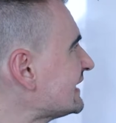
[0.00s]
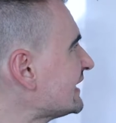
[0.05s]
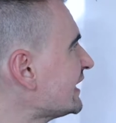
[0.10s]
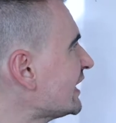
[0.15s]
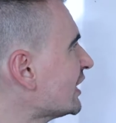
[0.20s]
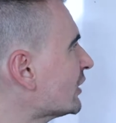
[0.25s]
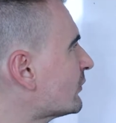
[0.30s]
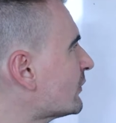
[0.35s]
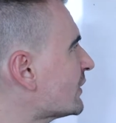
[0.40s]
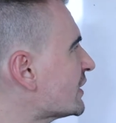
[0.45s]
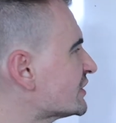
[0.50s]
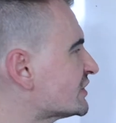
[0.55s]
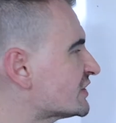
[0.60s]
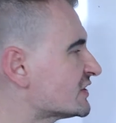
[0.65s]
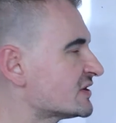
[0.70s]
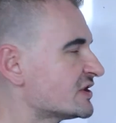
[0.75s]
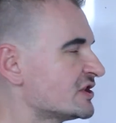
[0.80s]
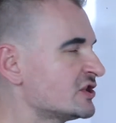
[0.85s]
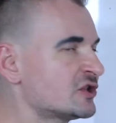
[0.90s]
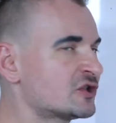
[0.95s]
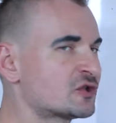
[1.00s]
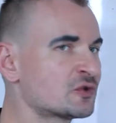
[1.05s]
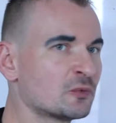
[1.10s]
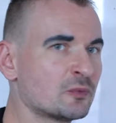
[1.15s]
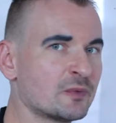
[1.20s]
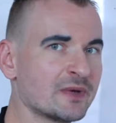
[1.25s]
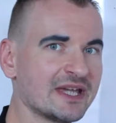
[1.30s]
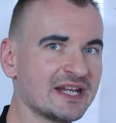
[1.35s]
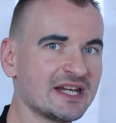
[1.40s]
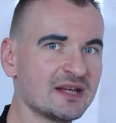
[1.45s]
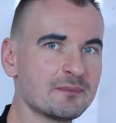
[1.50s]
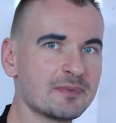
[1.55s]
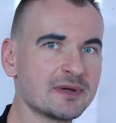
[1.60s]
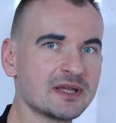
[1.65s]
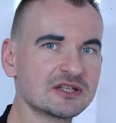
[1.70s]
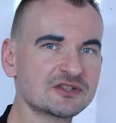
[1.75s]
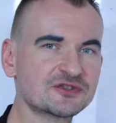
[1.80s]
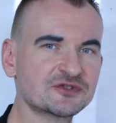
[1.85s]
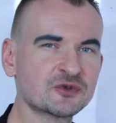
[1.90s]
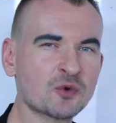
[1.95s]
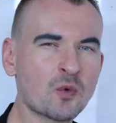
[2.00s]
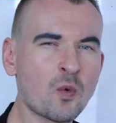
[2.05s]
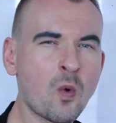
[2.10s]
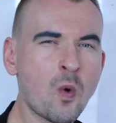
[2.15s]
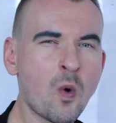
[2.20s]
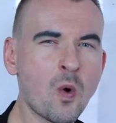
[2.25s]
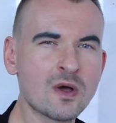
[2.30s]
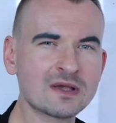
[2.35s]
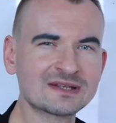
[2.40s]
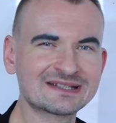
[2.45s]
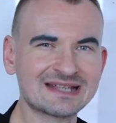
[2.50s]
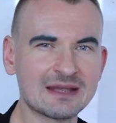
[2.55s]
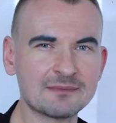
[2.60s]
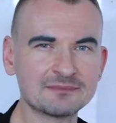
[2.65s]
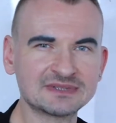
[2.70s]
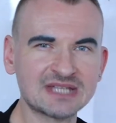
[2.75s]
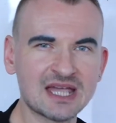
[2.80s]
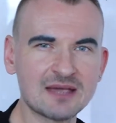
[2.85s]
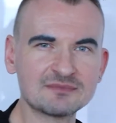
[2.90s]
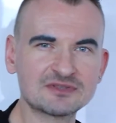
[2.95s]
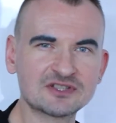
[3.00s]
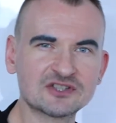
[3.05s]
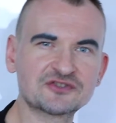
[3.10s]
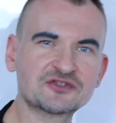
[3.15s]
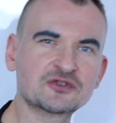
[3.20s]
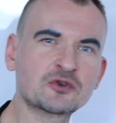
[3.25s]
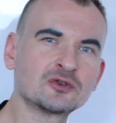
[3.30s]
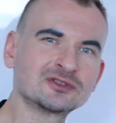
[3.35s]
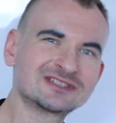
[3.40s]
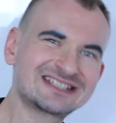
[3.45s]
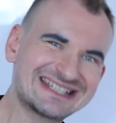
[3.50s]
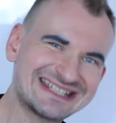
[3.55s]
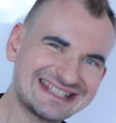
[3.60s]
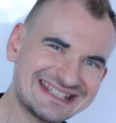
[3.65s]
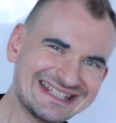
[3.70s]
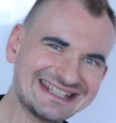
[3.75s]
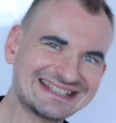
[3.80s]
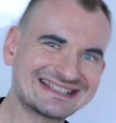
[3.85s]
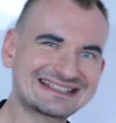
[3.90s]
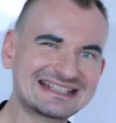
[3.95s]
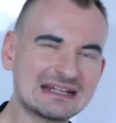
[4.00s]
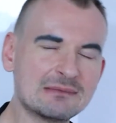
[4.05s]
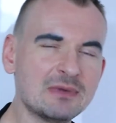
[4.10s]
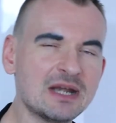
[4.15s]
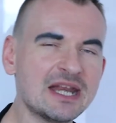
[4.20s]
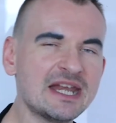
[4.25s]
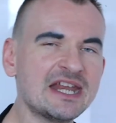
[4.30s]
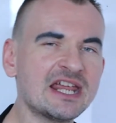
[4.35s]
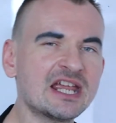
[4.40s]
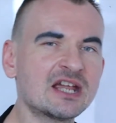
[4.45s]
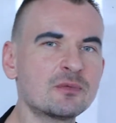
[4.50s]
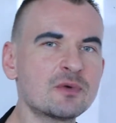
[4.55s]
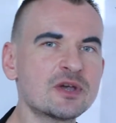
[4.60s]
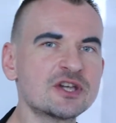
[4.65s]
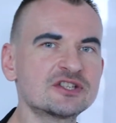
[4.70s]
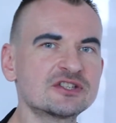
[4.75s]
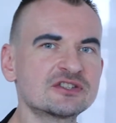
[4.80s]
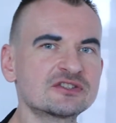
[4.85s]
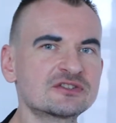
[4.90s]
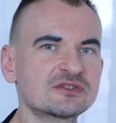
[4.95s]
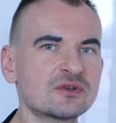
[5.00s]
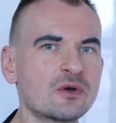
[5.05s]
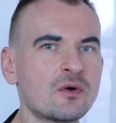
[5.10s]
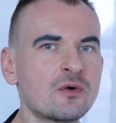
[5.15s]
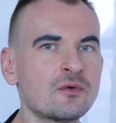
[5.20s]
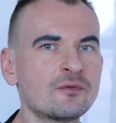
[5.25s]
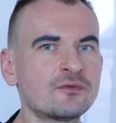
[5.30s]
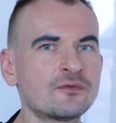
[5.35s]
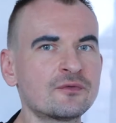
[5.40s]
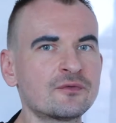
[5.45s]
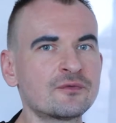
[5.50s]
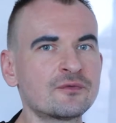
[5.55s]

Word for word: linear equation in two variables, or sometimes it's called system linear equations of